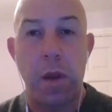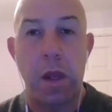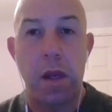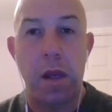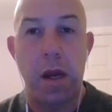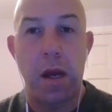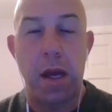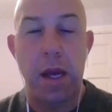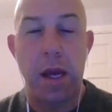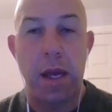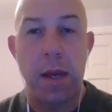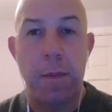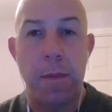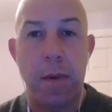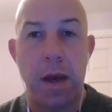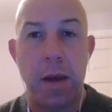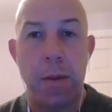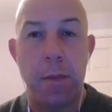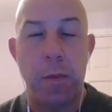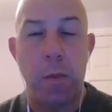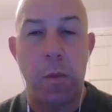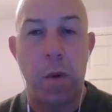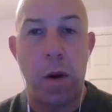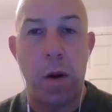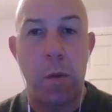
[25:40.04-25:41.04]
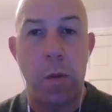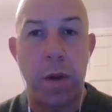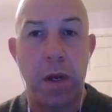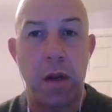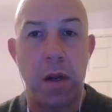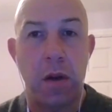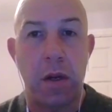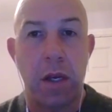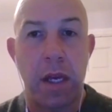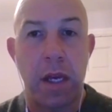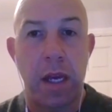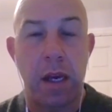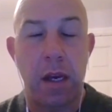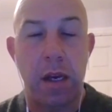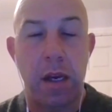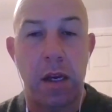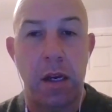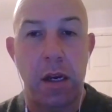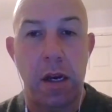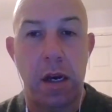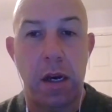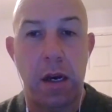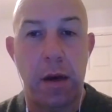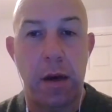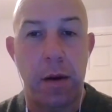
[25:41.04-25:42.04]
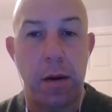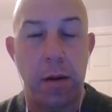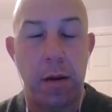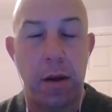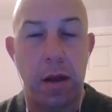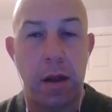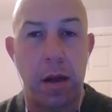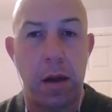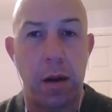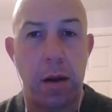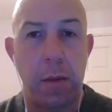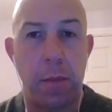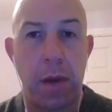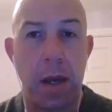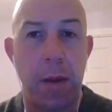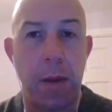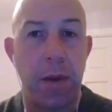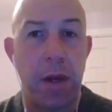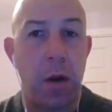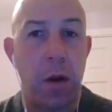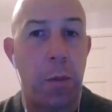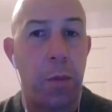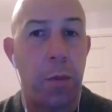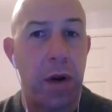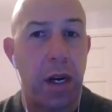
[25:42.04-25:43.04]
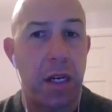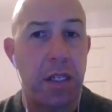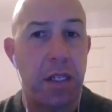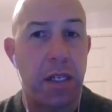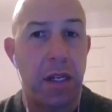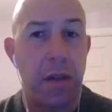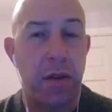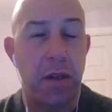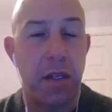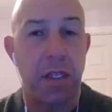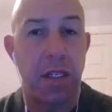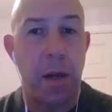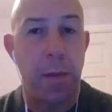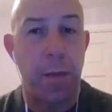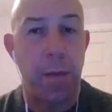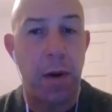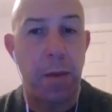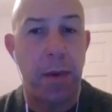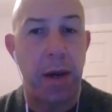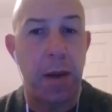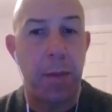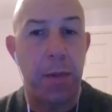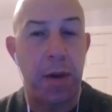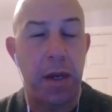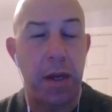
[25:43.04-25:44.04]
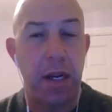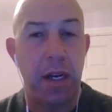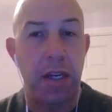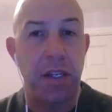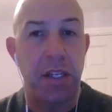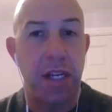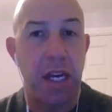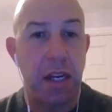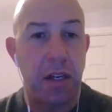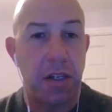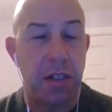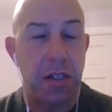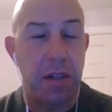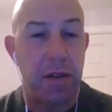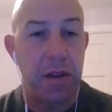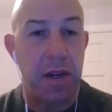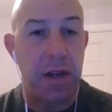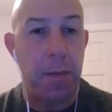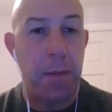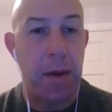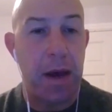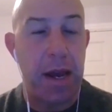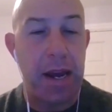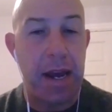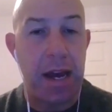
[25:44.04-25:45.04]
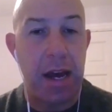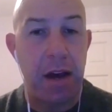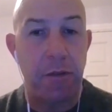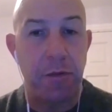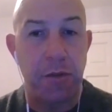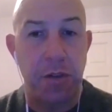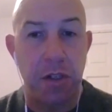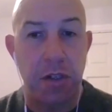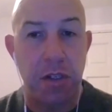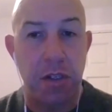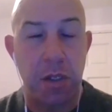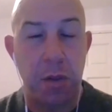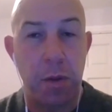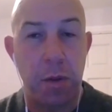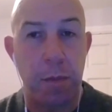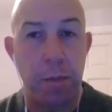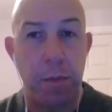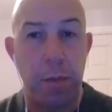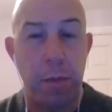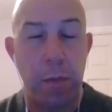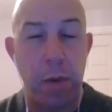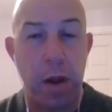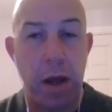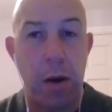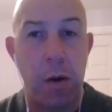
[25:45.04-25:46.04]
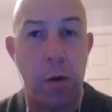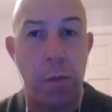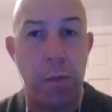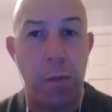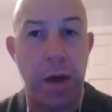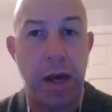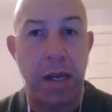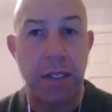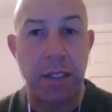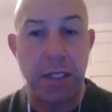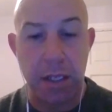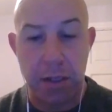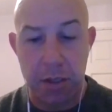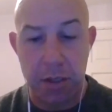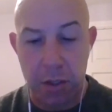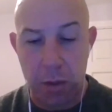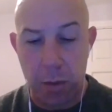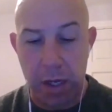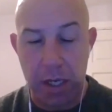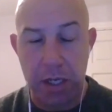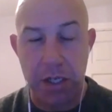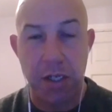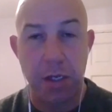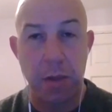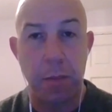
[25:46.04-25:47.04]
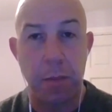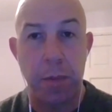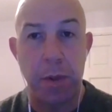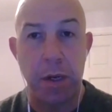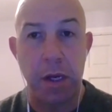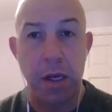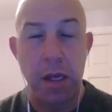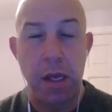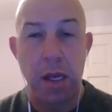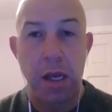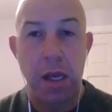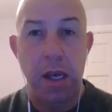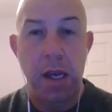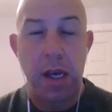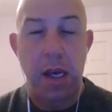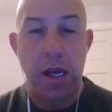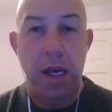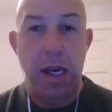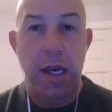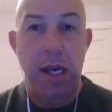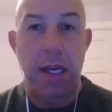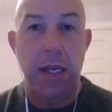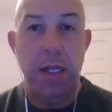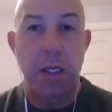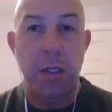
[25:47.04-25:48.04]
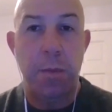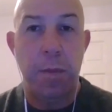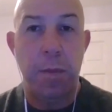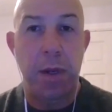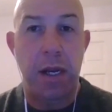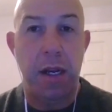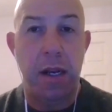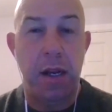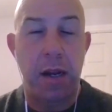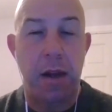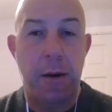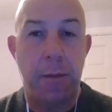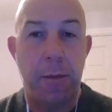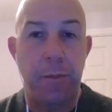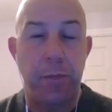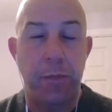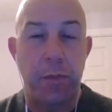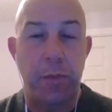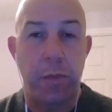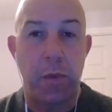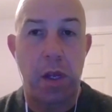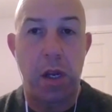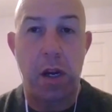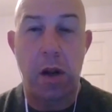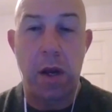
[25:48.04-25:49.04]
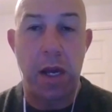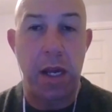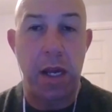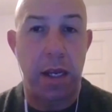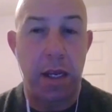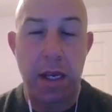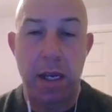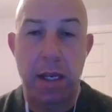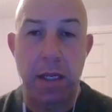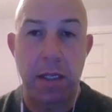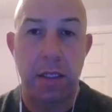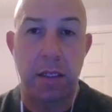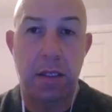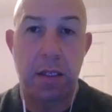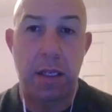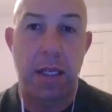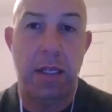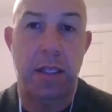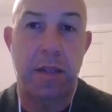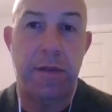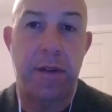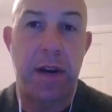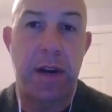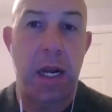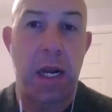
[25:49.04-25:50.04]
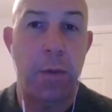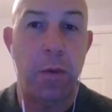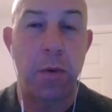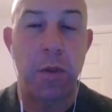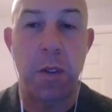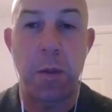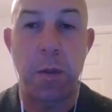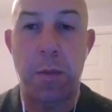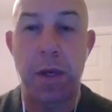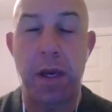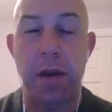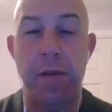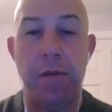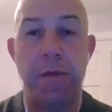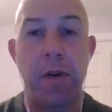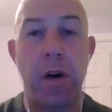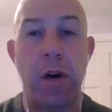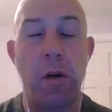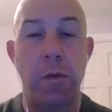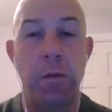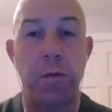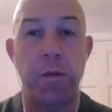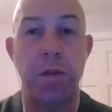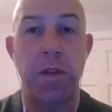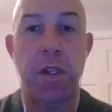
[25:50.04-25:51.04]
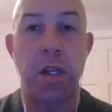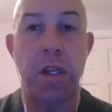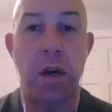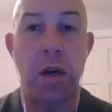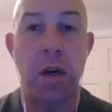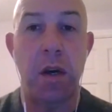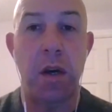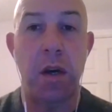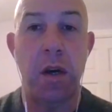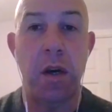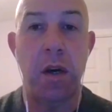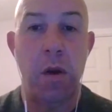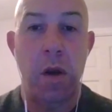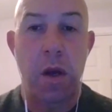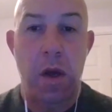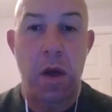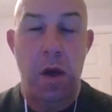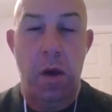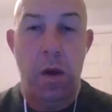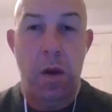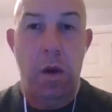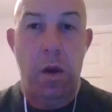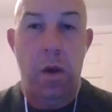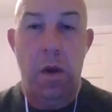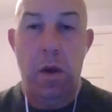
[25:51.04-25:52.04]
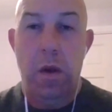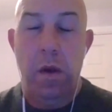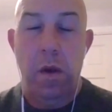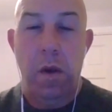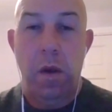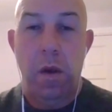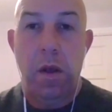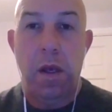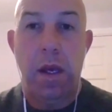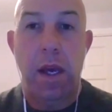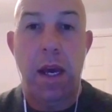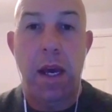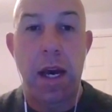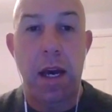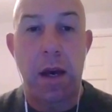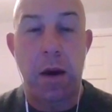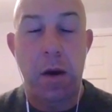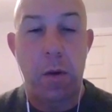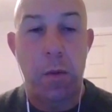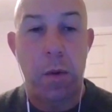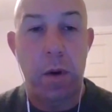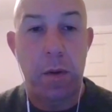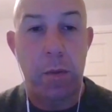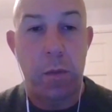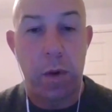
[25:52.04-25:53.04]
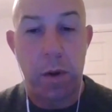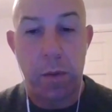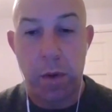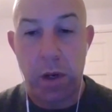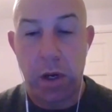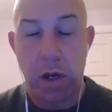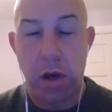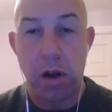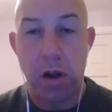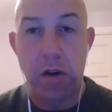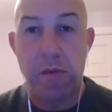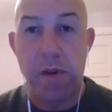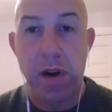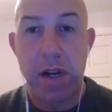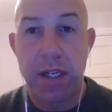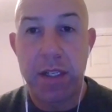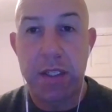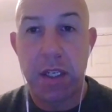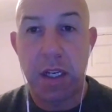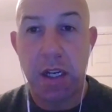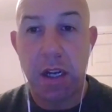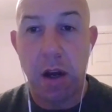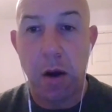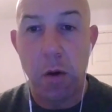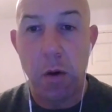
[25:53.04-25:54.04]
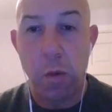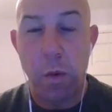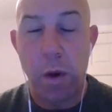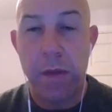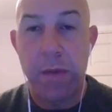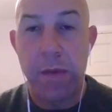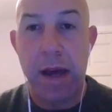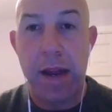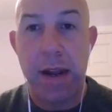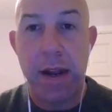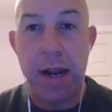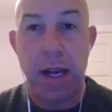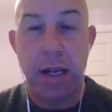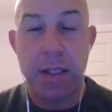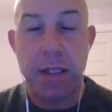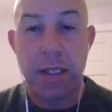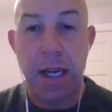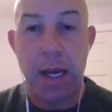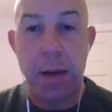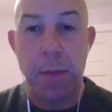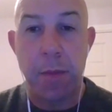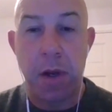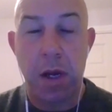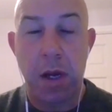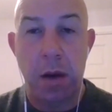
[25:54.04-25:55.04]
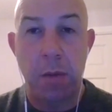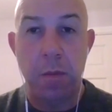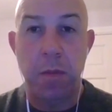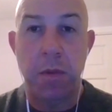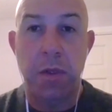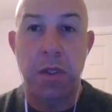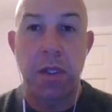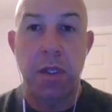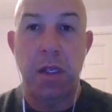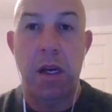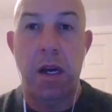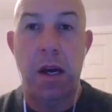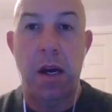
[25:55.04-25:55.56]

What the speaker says: He may well be looking at maybe an operation in the summer, maybe an injection that he may have just to help that situation. But he's been, he's available to be involved. So yeah, we're kind of ready to go when that next game comes.